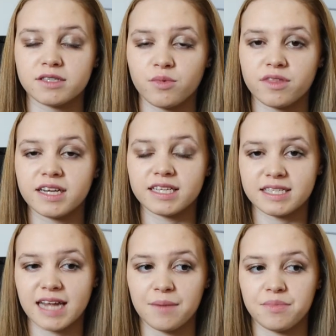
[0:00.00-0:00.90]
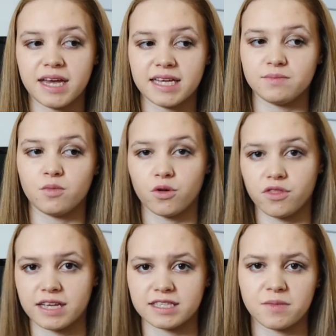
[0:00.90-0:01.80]
so within a step there's more
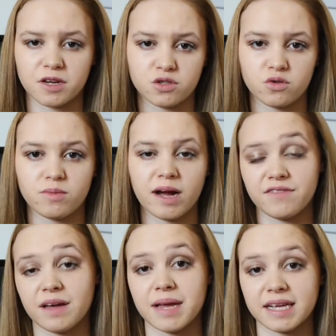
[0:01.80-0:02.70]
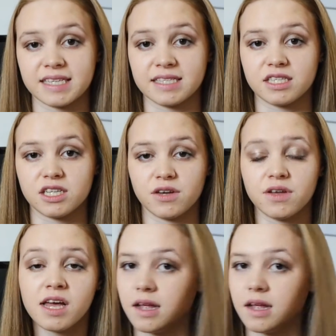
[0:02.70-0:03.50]
things I'm going to talk about, if that makes sense to you.